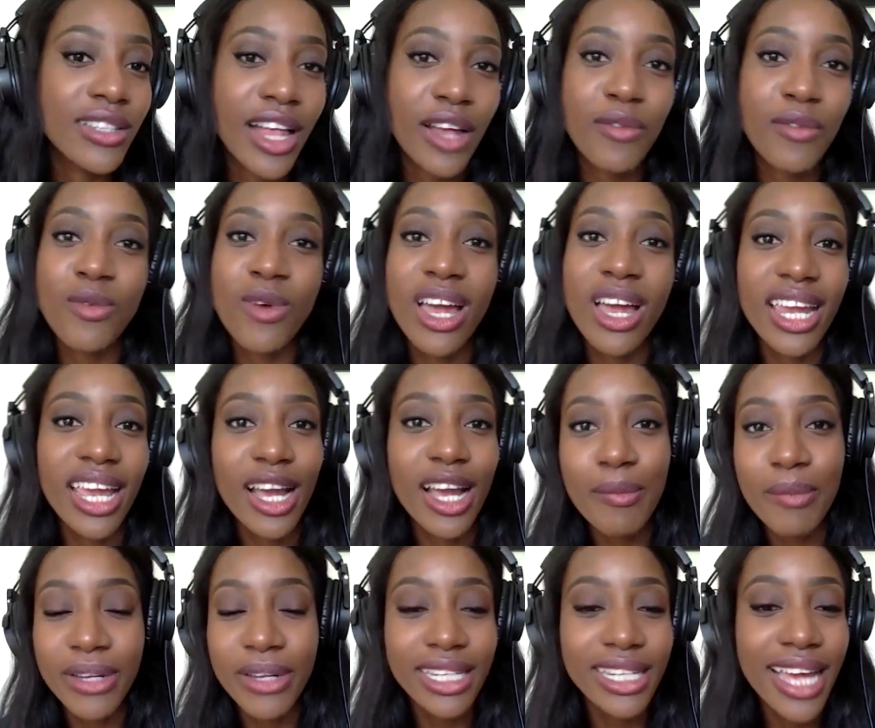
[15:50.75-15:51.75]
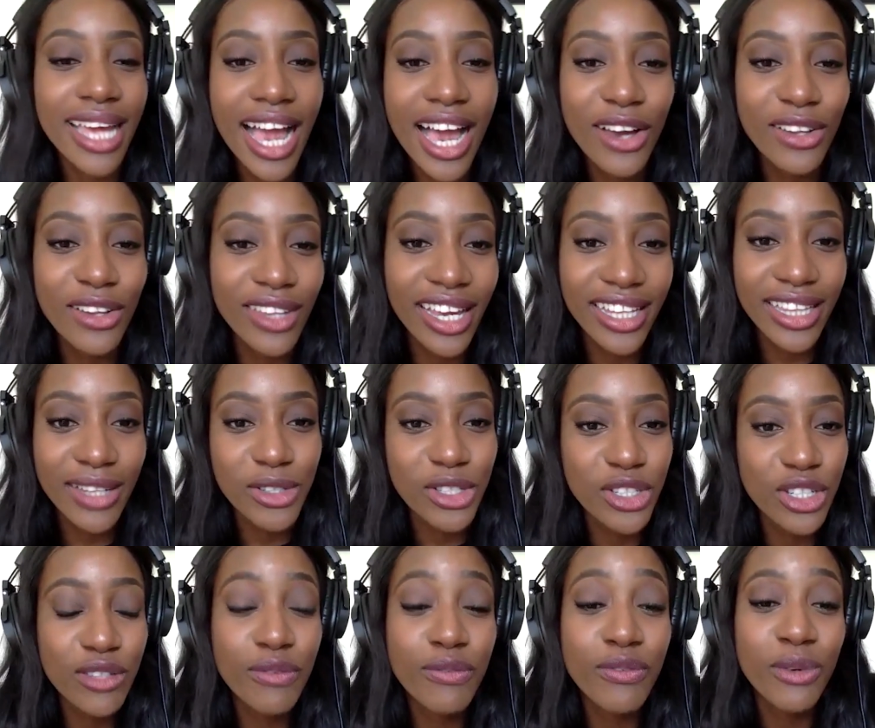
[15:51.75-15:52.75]
like running up and down like there
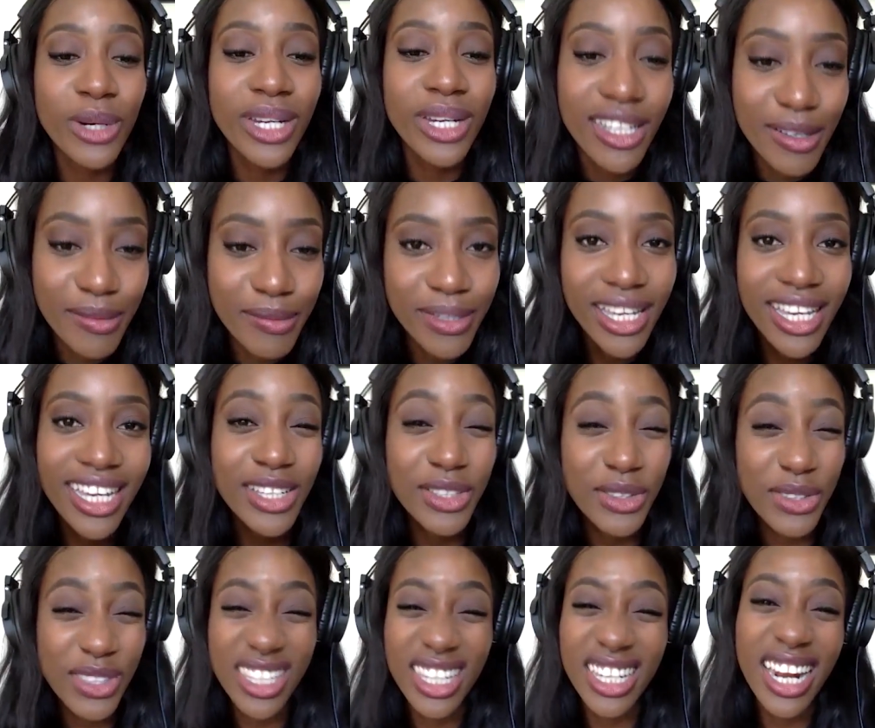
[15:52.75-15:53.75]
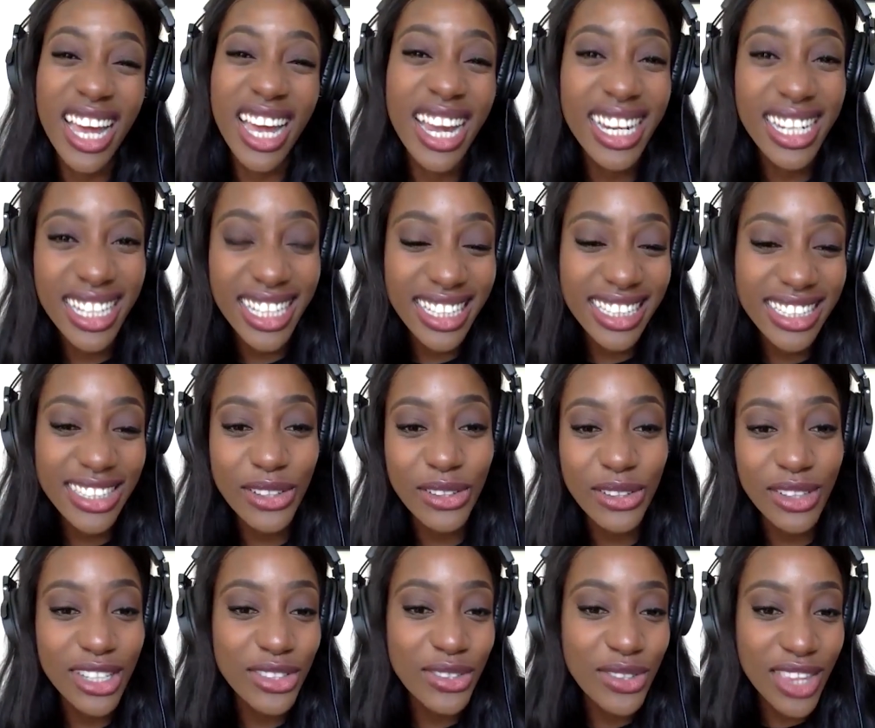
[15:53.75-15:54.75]
was just freedom this is okay. the 90s
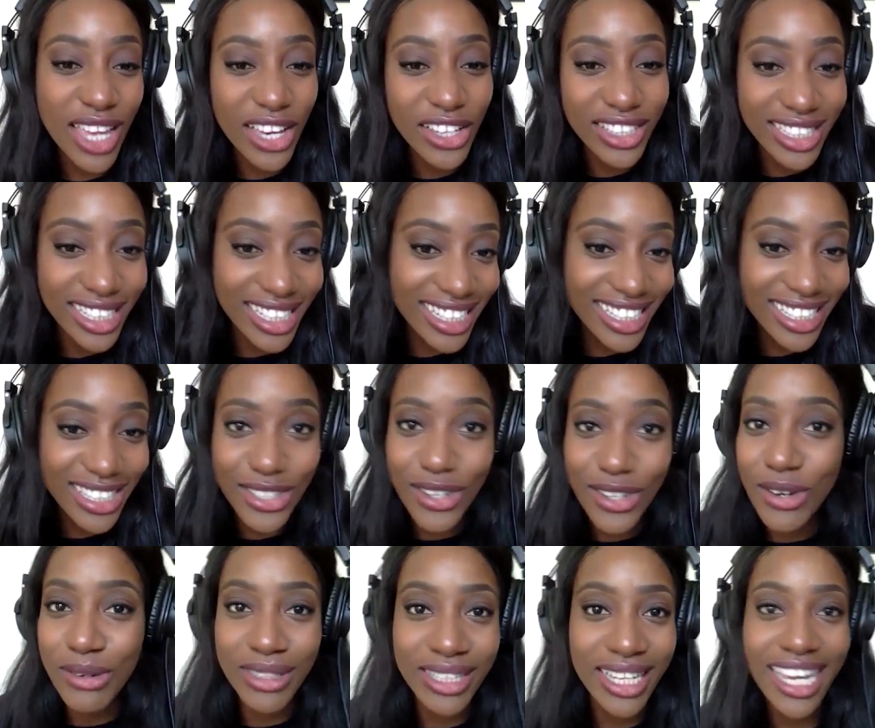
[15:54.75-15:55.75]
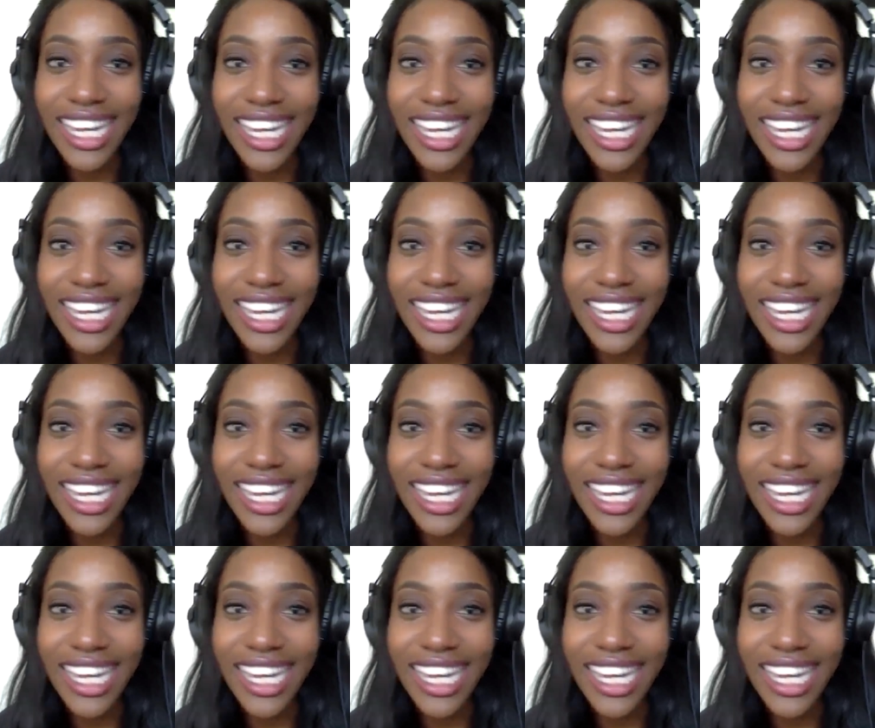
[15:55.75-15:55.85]
early 2000s so it was Hot.